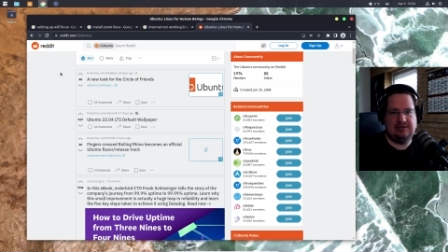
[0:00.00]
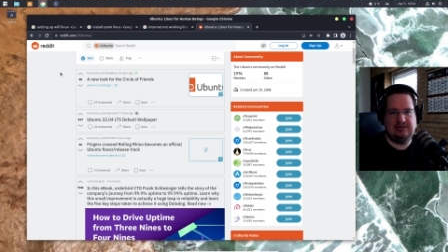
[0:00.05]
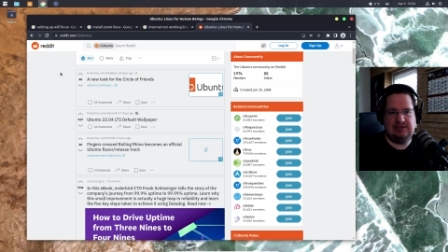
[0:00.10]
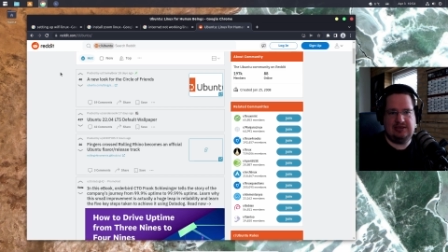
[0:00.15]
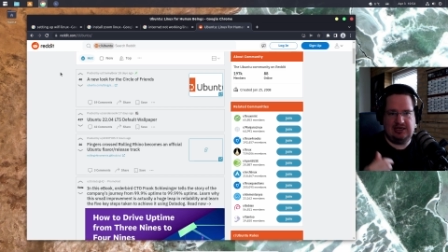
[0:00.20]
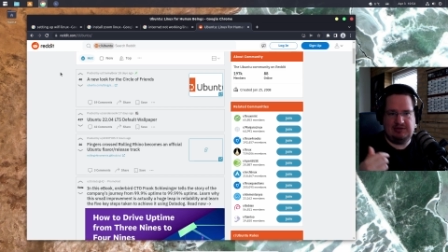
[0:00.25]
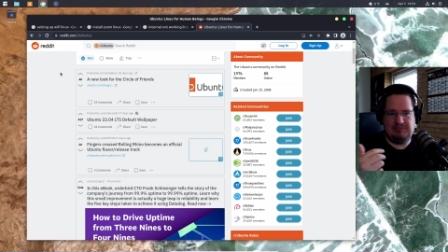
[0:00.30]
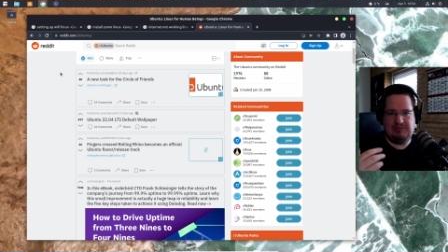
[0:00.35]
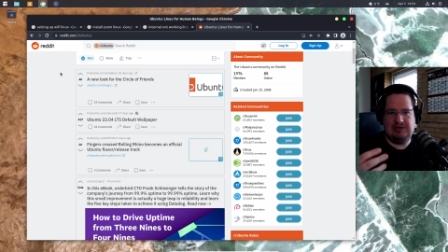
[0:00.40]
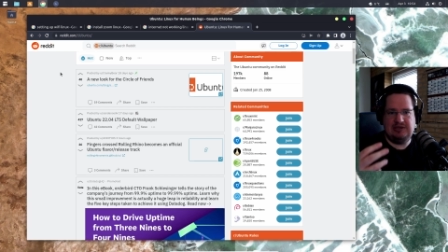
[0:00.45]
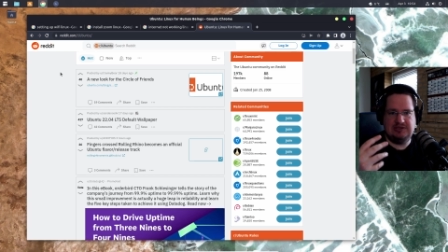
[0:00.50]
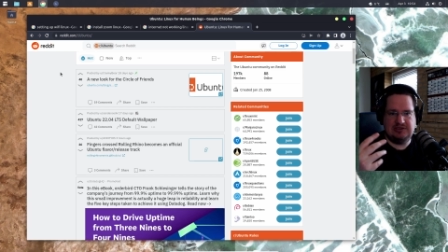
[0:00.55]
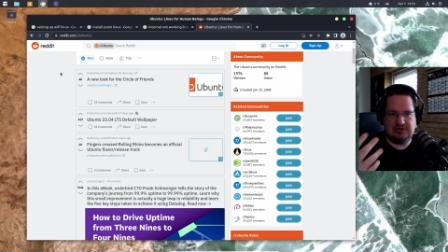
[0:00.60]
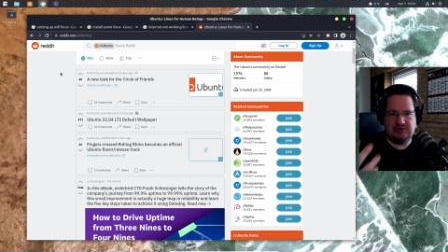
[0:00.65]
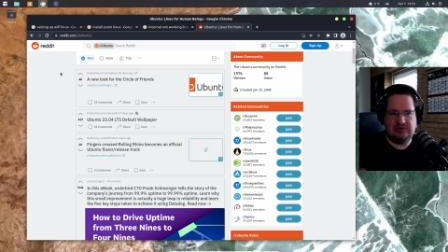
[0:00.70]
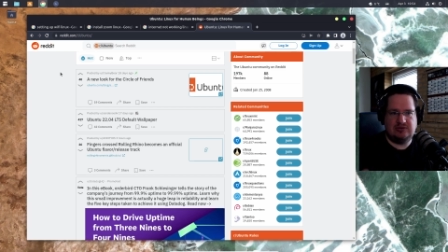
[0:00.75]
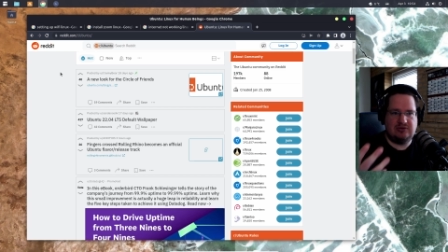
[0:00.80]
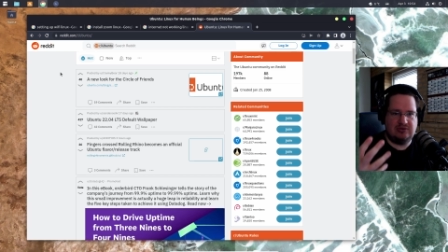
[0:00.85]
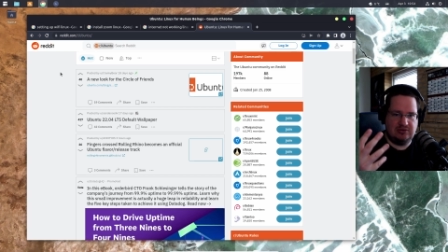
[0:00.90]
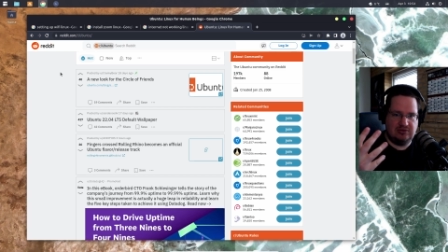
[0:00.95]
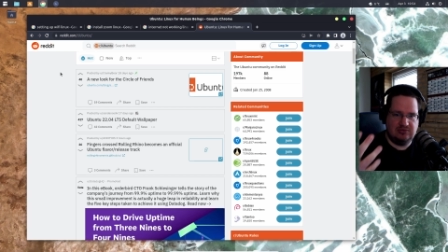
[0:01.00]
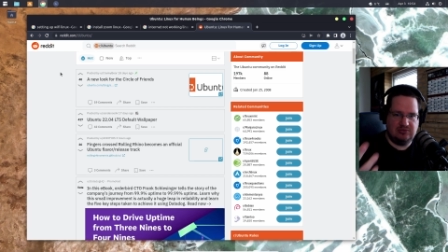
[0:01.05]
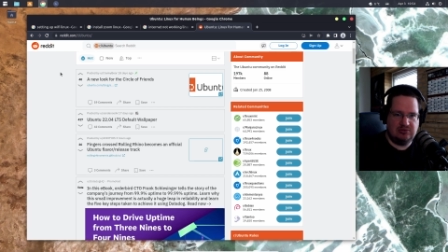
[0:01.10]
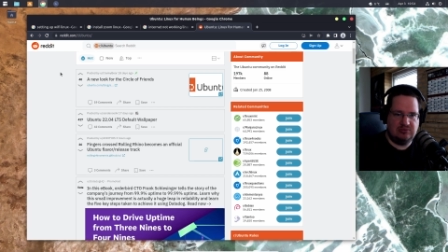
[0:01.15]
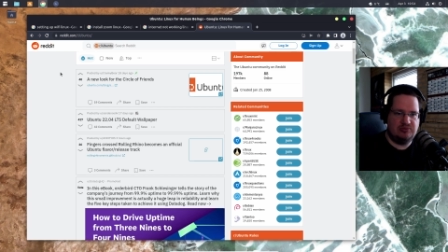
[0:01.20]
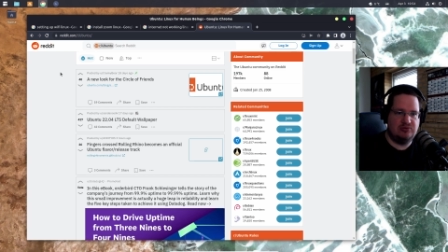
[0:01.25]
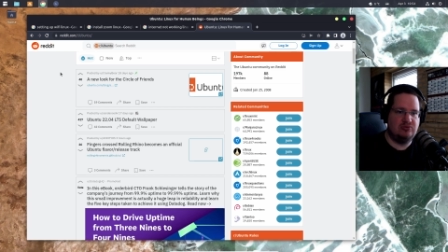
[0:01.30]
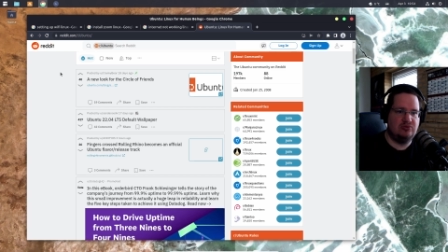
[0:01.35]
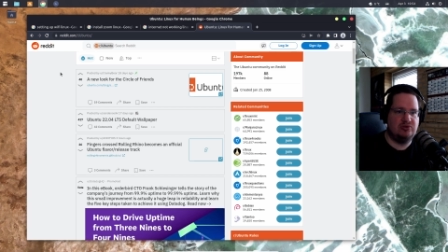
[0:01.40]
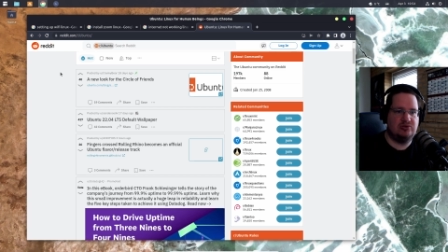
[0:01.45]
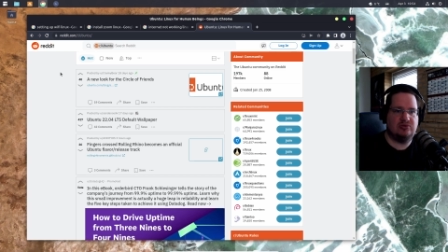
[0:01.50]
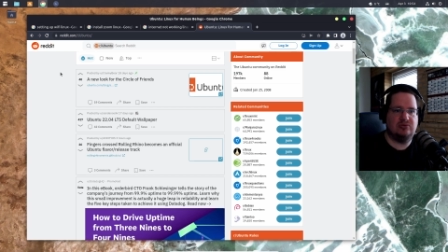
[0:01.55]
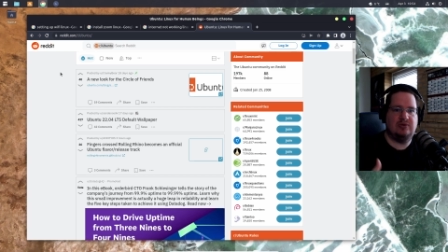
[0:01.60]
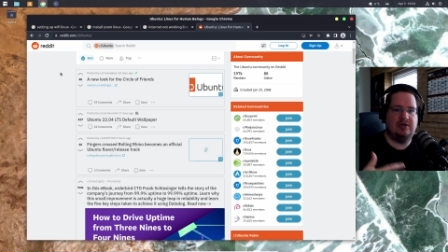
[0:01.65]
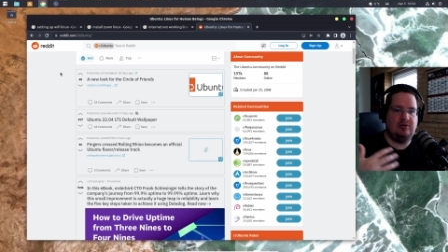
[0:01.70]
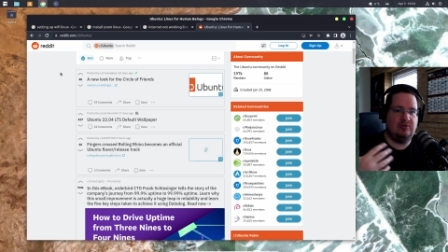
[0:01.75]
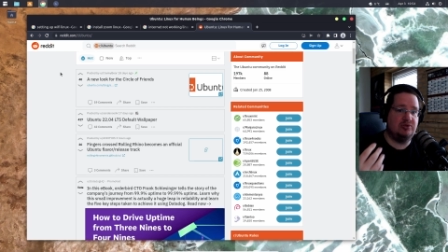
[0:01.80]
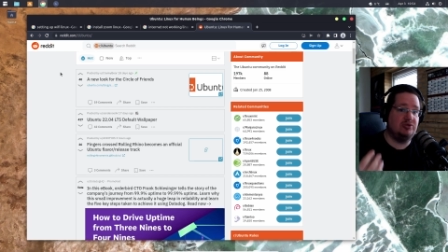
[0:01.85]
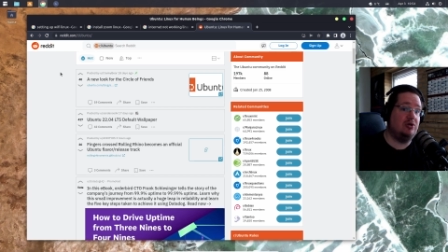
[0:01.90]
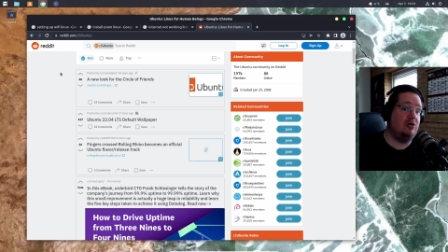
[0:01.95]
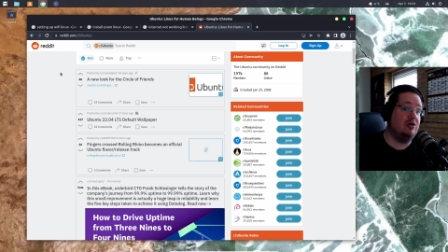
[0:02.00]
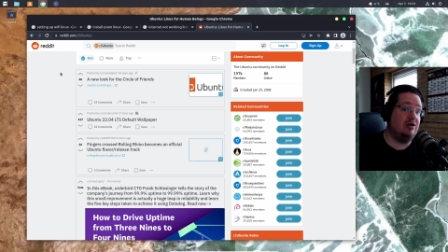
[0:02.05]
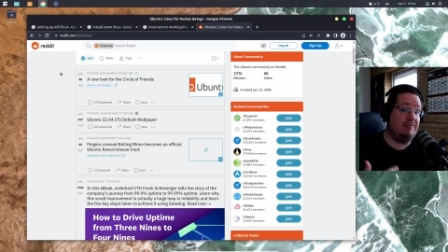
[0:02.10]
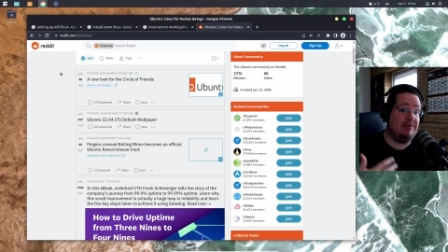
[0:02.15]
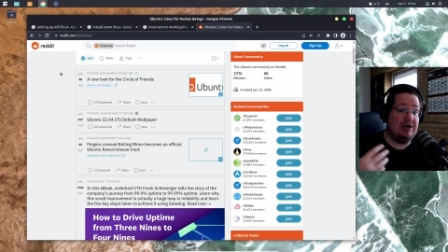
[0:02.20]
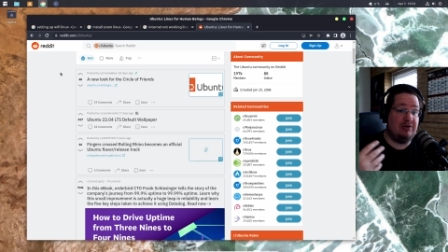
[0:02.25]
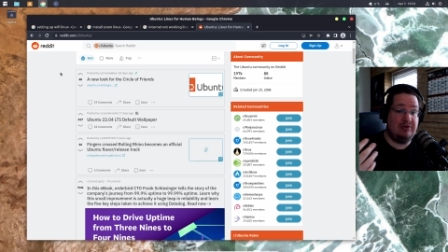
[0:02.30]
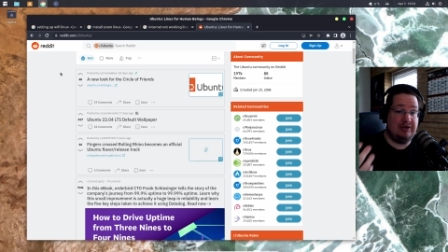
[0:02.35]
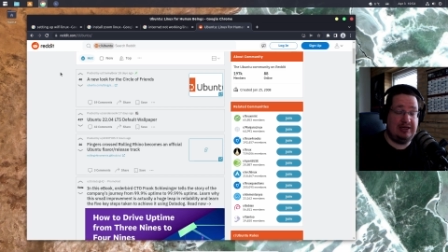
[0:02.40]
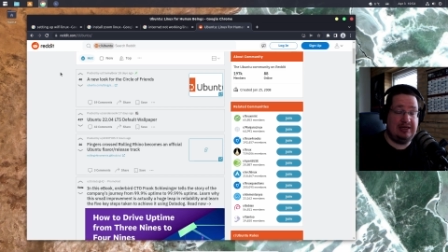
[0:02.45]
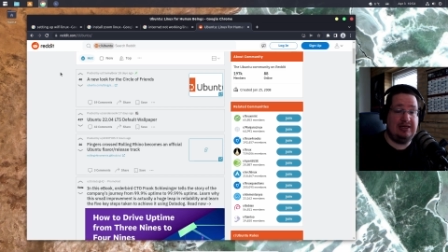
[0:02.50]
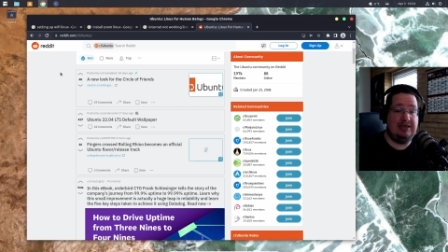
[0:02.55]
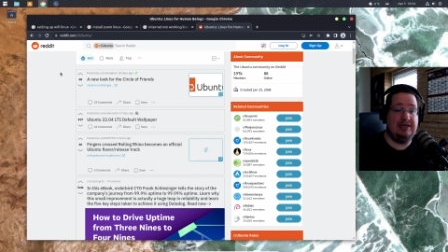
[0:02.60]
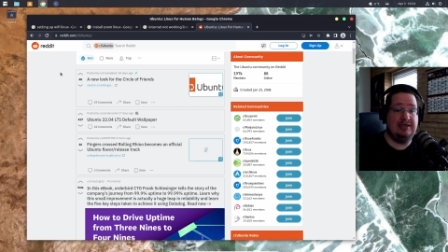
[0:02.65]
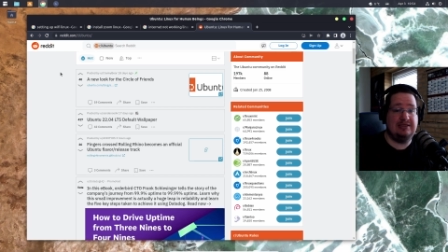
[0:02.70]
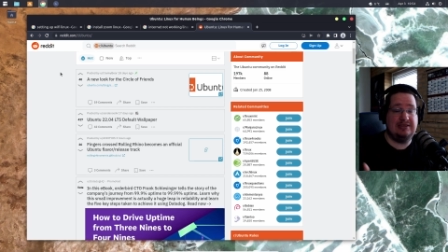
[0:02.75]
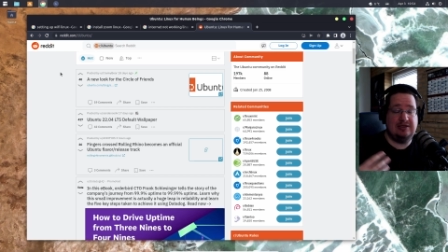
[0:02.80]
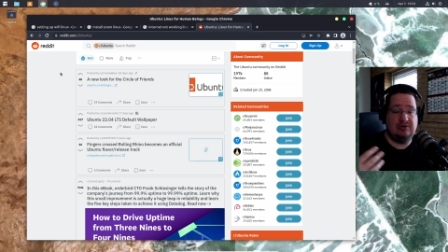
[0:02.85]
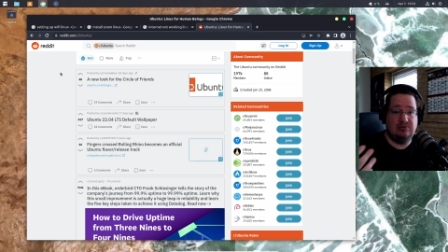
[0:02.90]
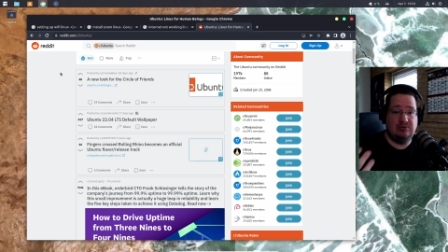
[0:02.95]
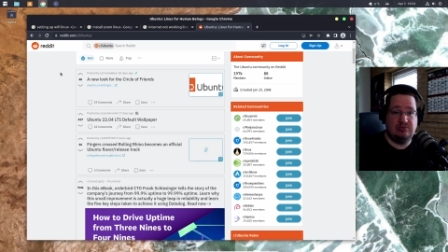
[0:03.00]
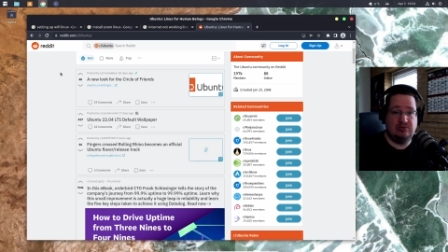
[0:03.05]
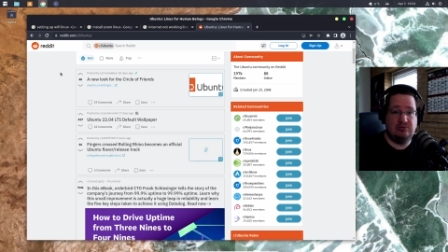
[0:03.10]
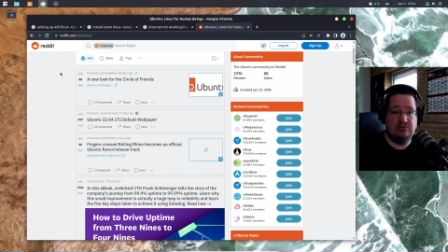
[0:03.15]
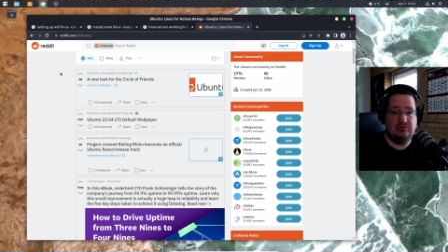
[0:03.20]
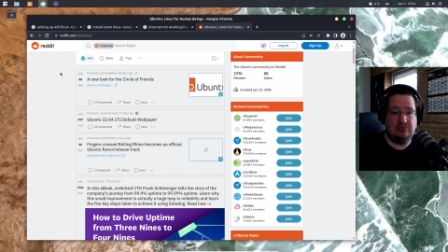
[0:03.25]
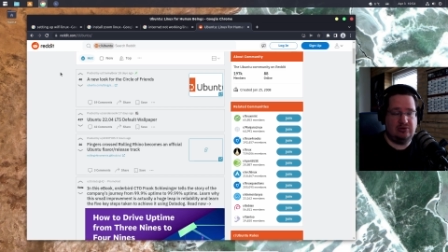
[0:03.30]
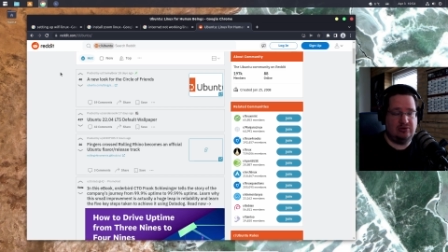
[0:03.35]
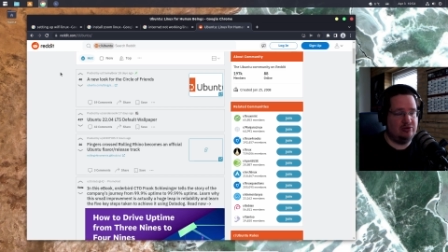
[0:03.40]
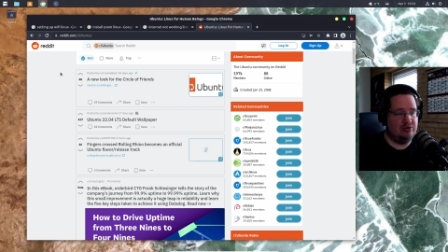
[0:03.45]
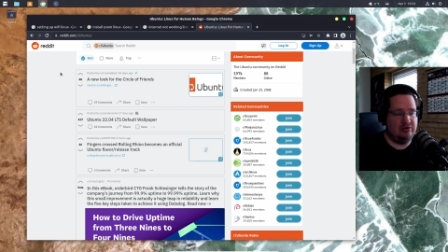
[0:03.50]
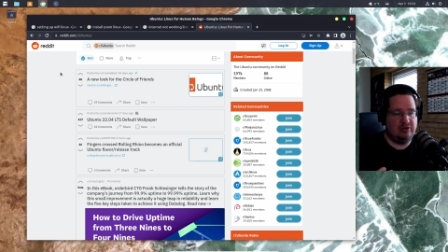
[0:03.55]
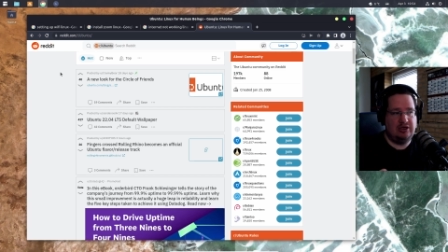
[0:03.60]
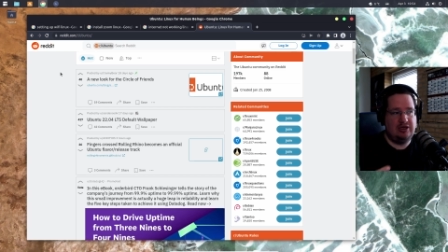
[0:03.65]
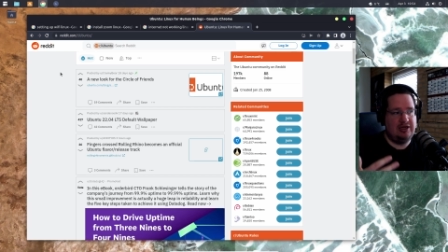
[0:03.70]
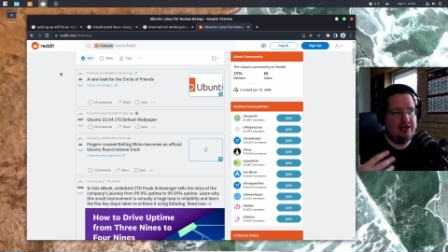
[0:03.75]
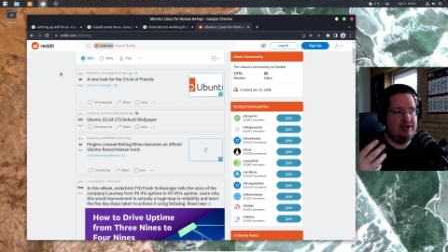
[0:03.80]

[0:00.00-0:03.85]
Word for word: let me install Ubuntu, and you talk about Linux and Ubuntu, or not,